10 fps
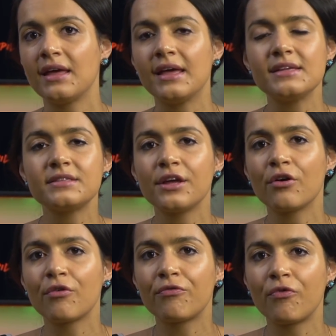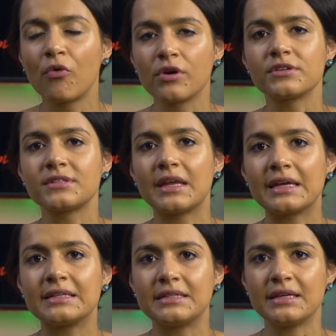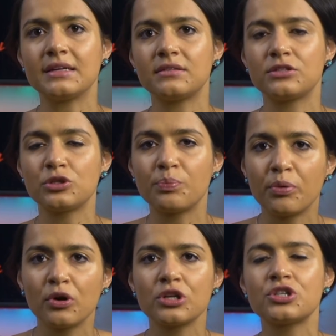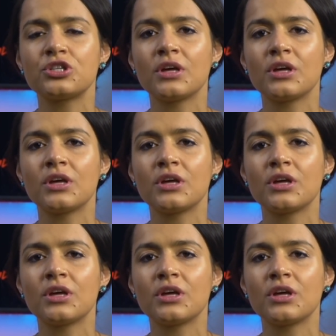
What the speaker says: Is there a force that exists to push